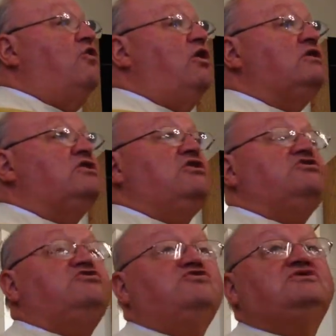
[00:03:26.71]
called
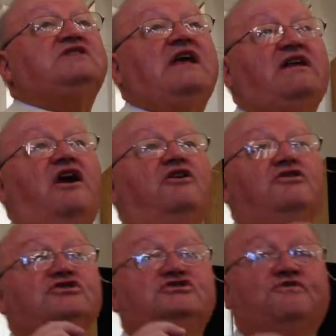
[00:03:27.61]
to set
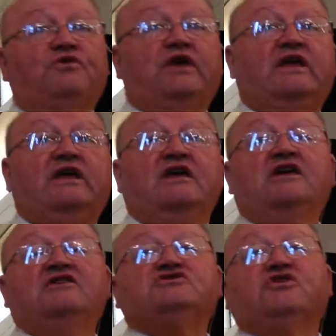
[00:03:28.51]
others free
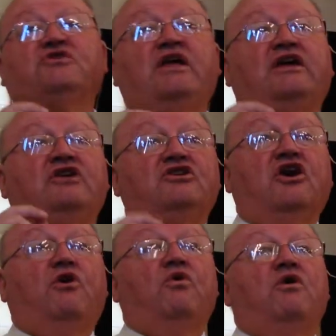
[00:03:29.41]
so they can
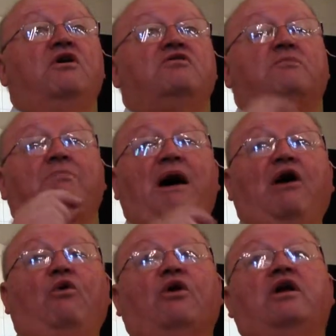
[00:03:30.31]
know the power